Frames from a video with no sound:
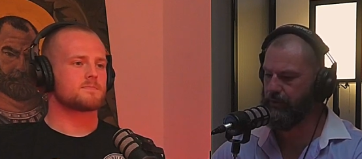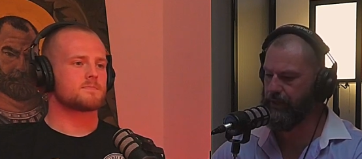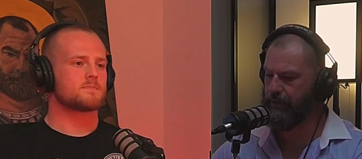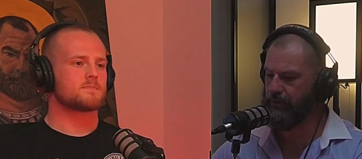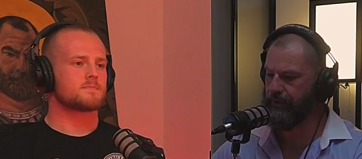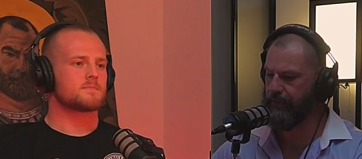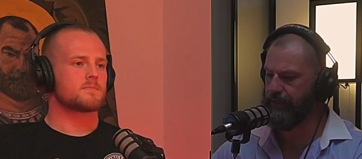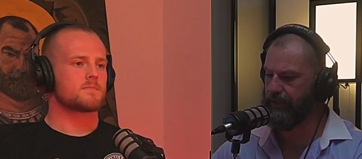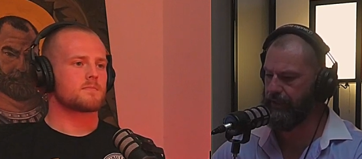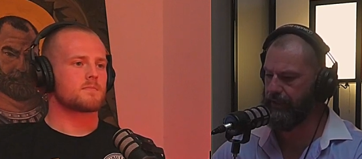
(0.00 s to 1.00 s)
Speaker 1: about
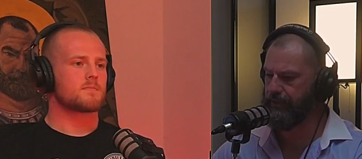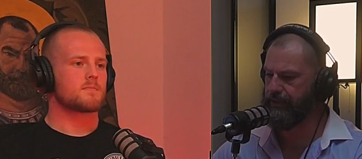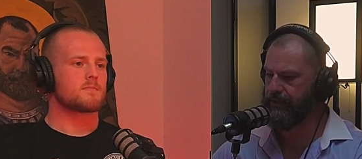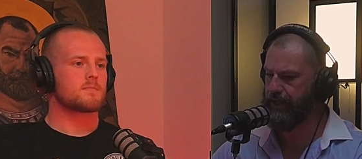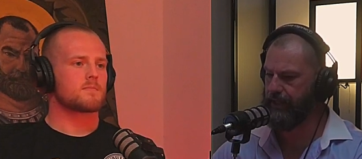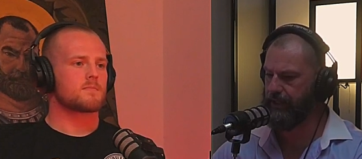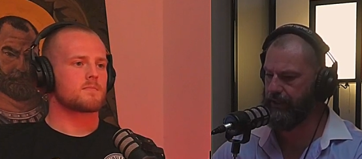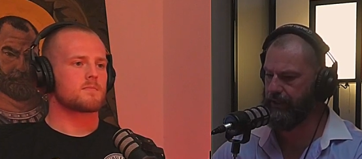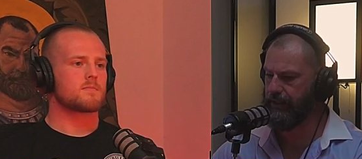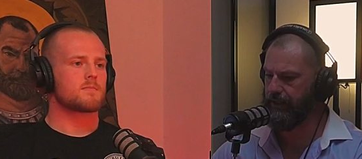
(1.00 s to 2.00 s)
traveling interstate
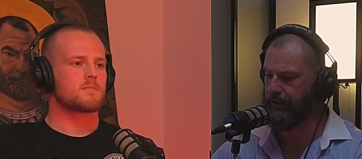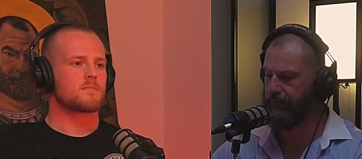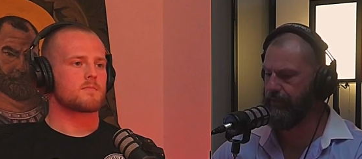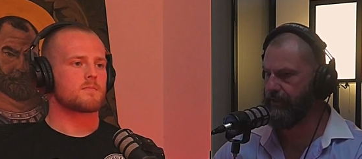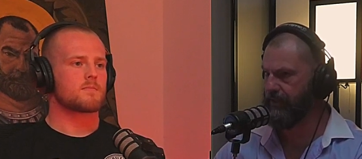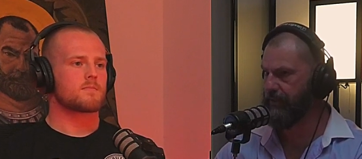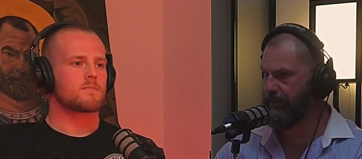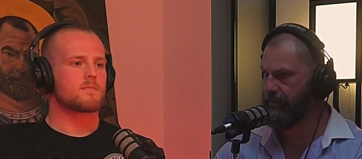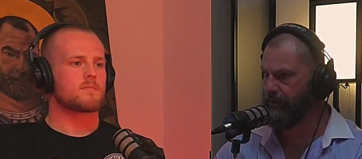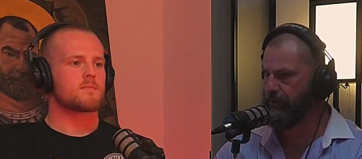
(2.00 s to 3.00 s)
and uh, you've had some
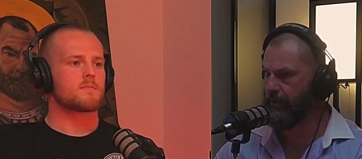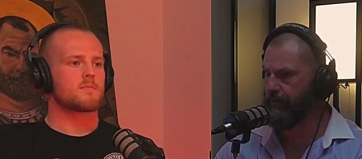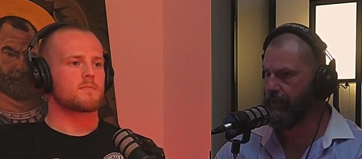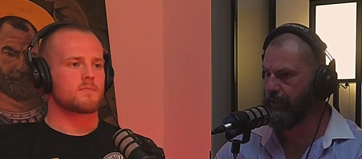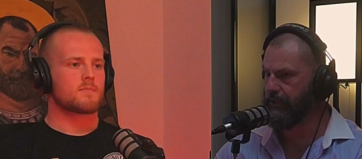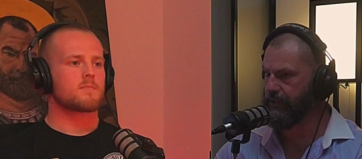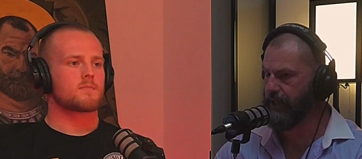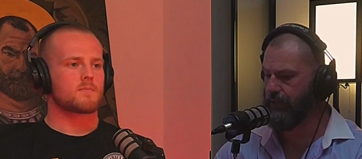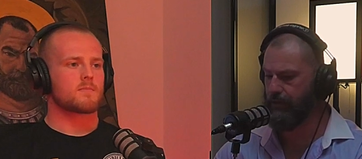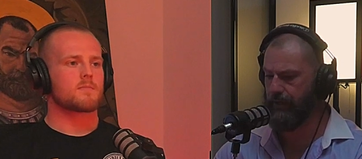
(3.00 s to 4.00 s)
experience traveling
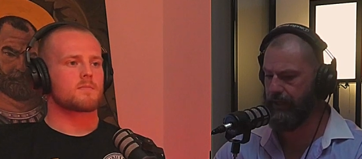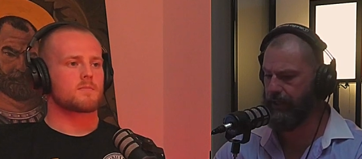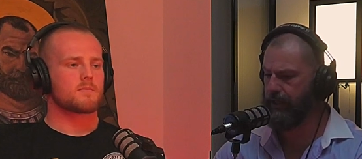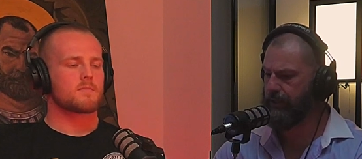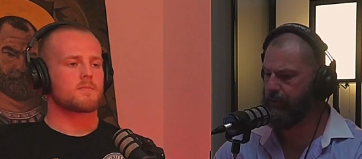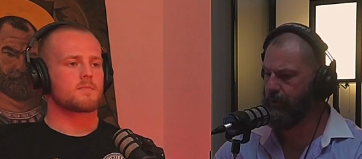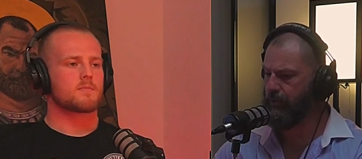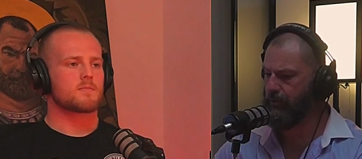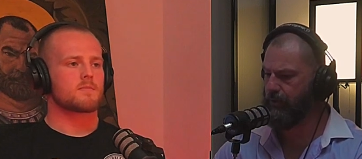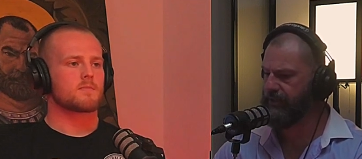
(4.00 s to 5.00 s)
interstate already.
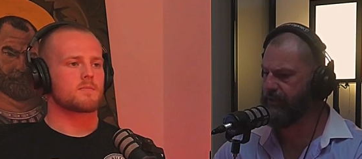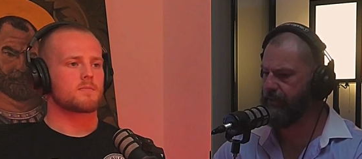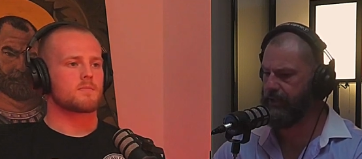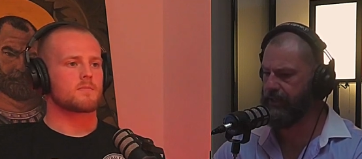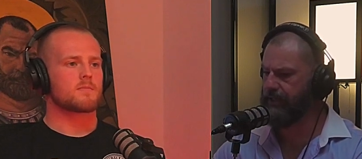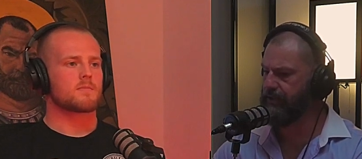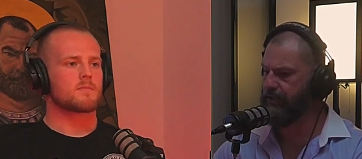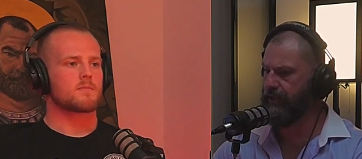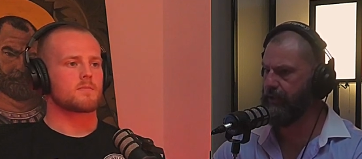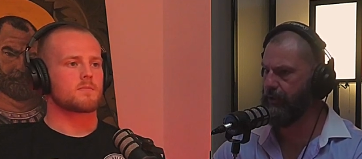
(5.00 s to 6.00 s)
What are some of the lessons
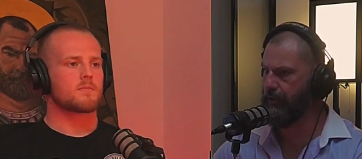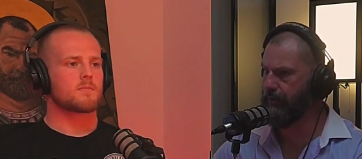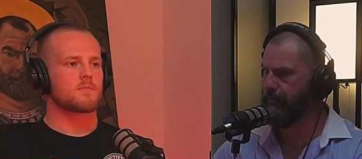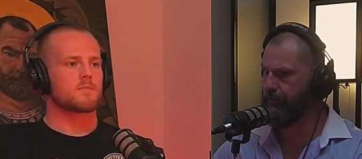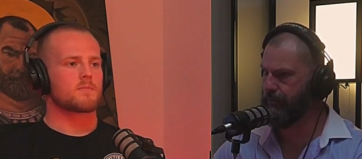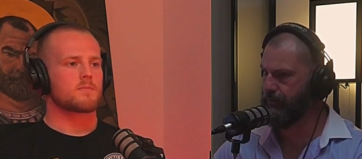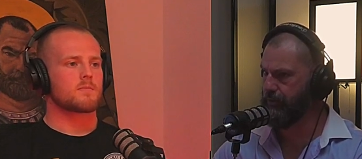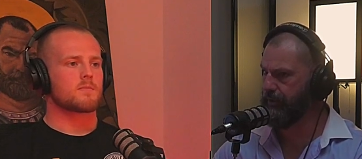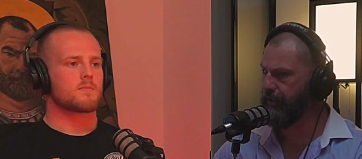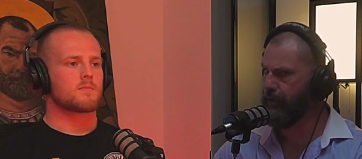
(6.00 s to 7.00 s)
that you learned from
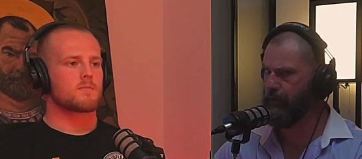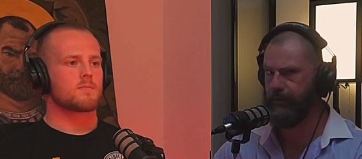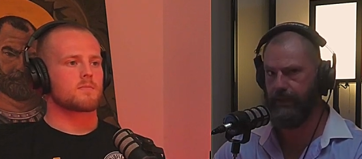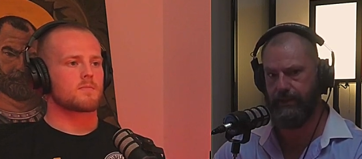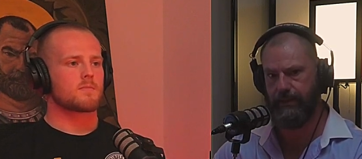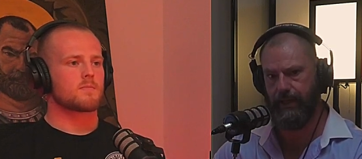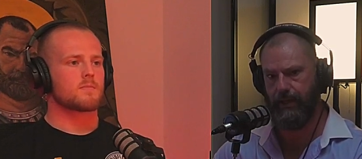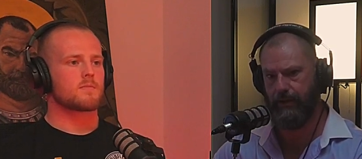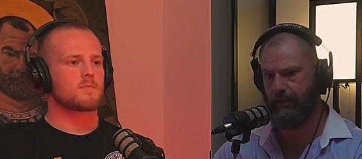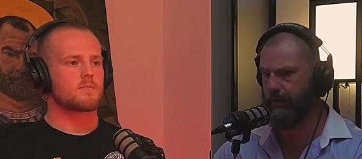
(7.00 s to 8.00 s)
doing that or things that
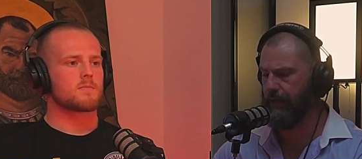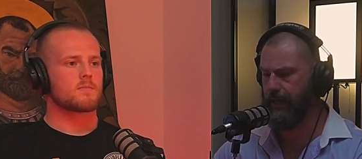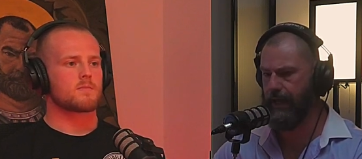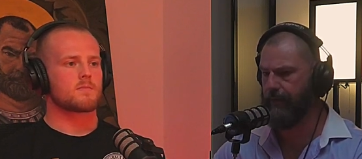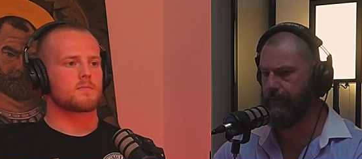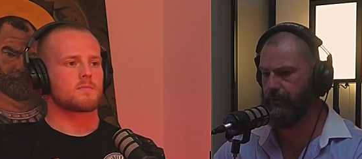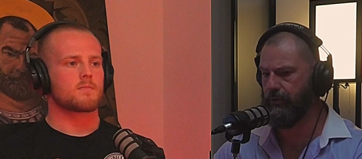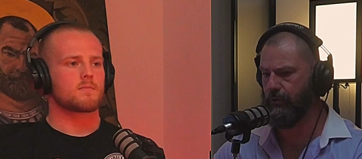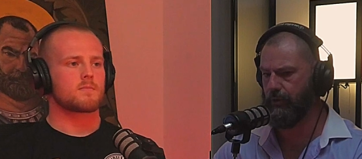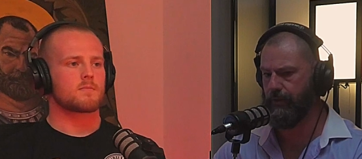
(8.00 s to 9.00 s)
uh, uh happened
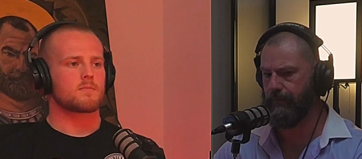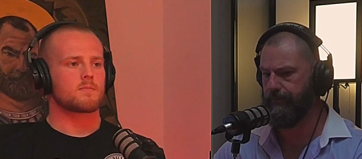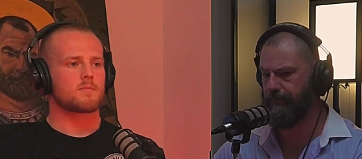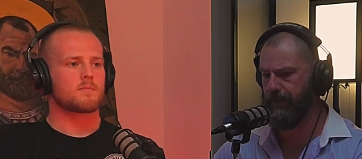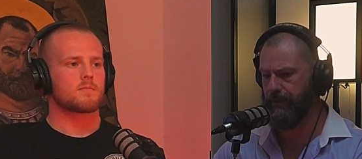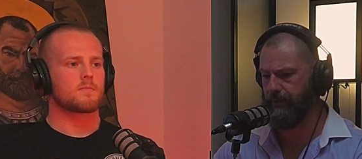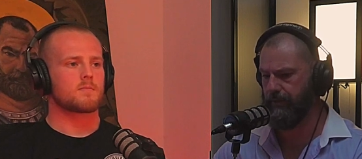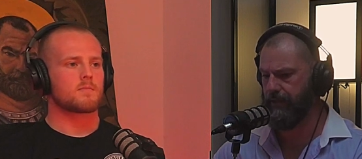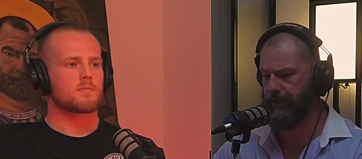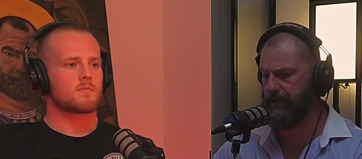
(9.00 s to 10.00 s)
or uh,
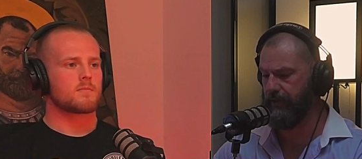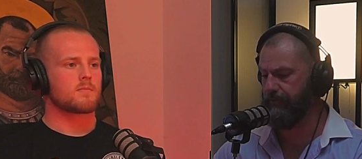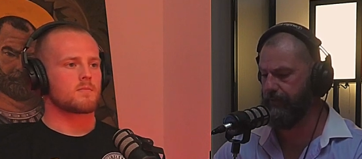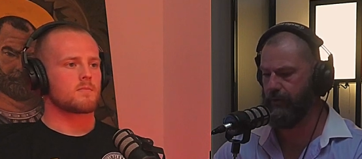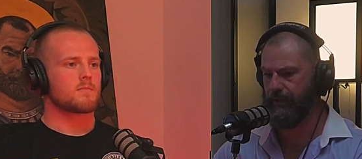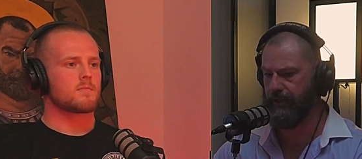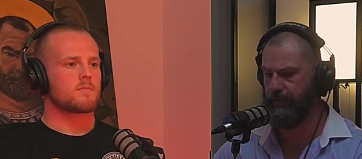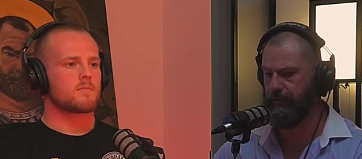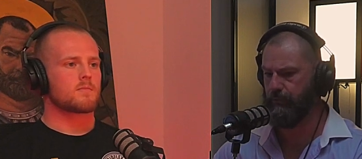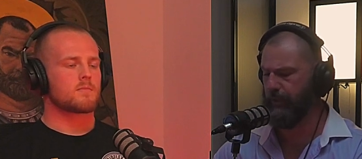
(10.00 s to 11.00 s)
things that you felt that
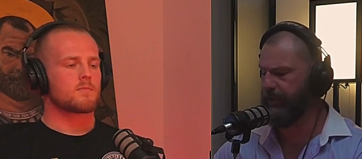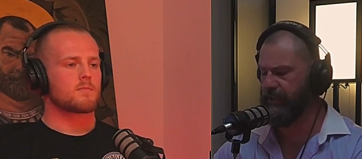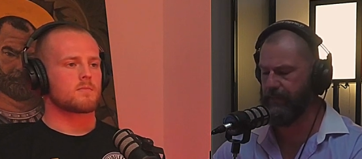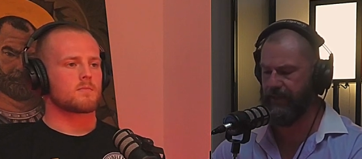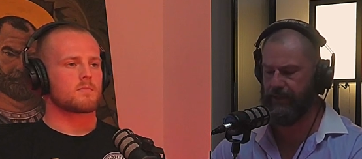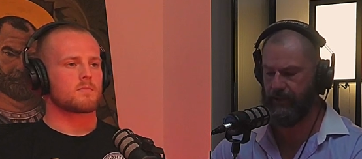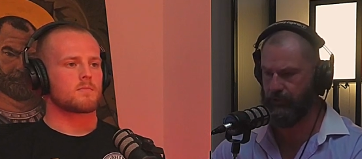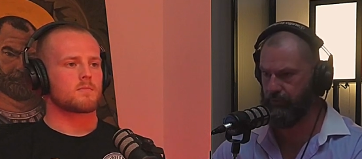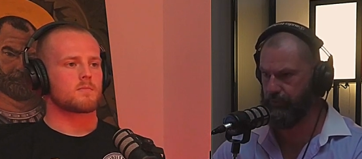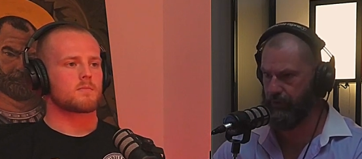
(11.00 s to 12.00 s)
you weren't expecting
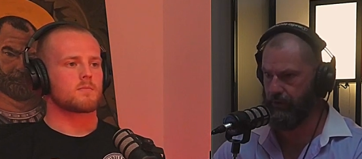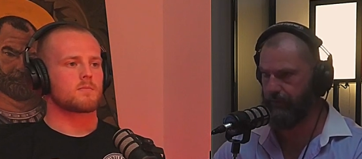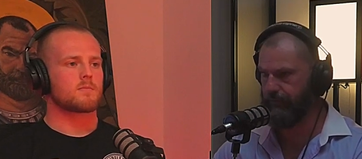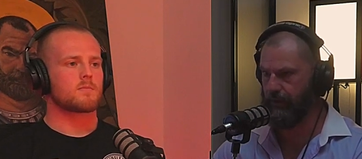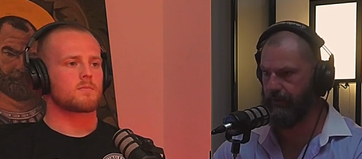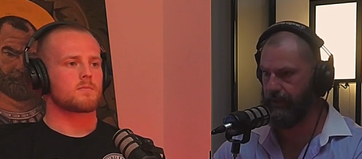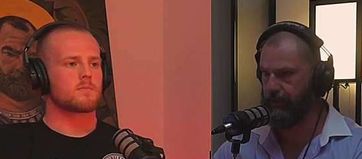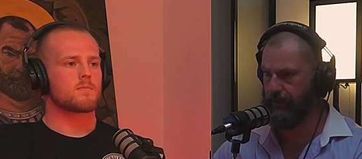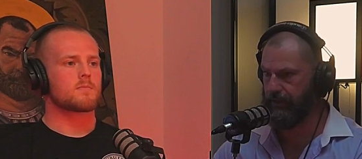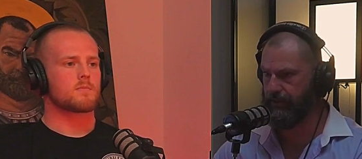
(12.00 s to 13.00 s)
as a result of
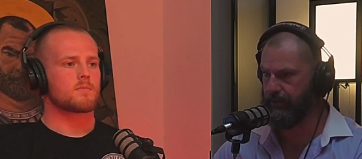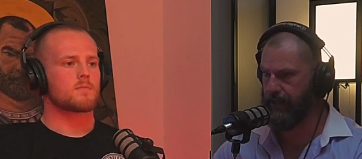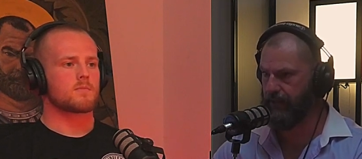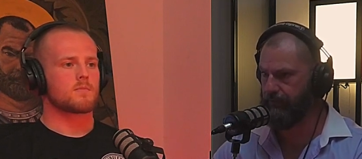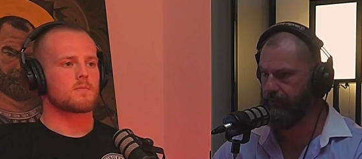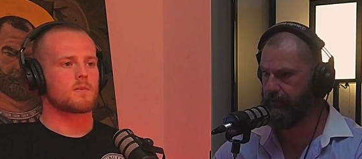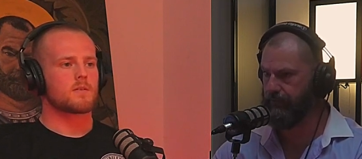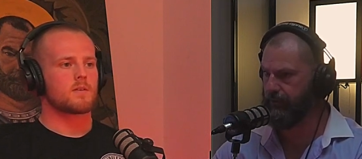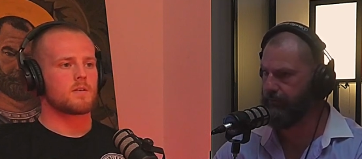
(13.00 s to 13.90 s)
traveling interstate for, for a